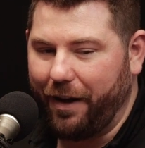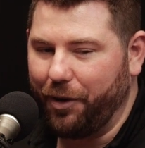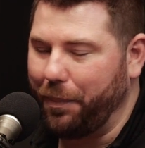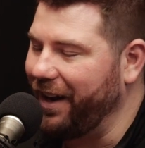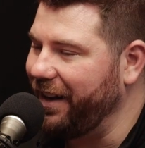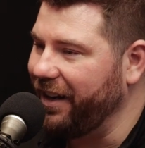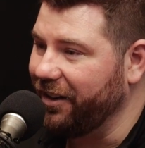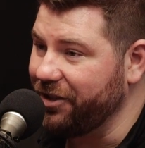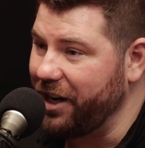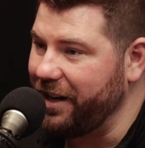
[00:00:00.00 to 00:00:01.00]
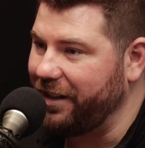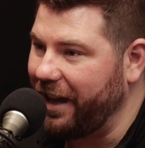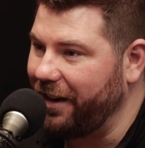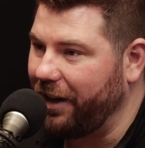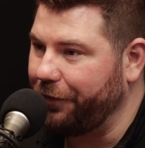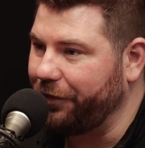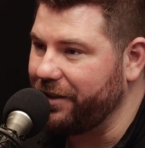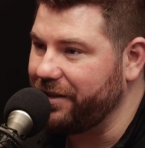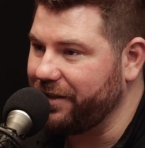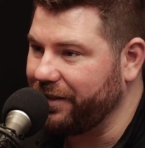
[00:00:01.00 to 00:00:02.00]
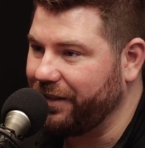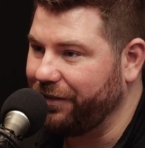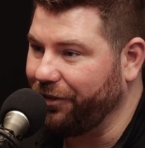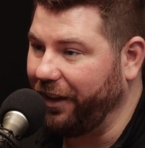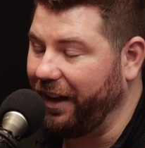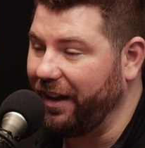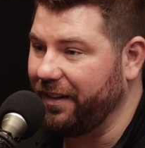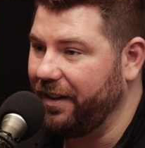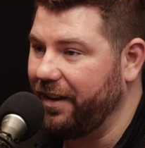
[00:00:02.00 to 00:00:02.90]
Every payday you're chained to that office for that.